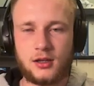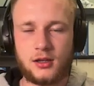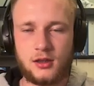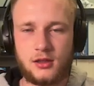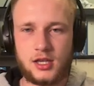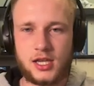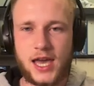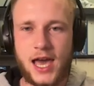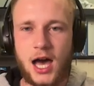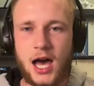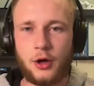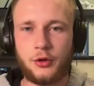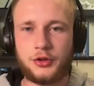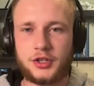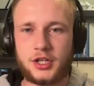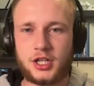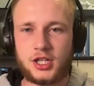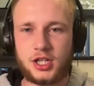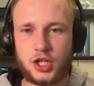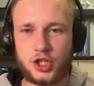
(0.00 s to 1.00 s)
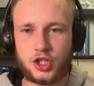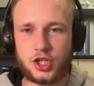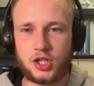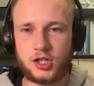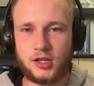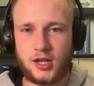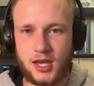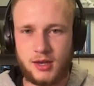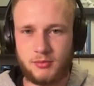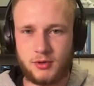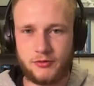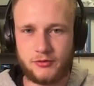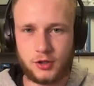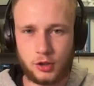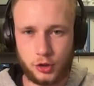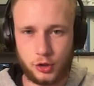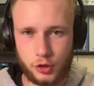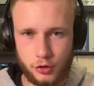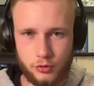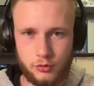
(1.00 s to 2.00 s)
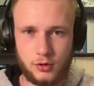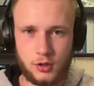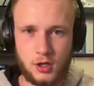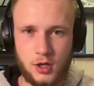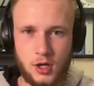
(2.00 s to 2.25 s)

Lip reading: the health condition game of Clue,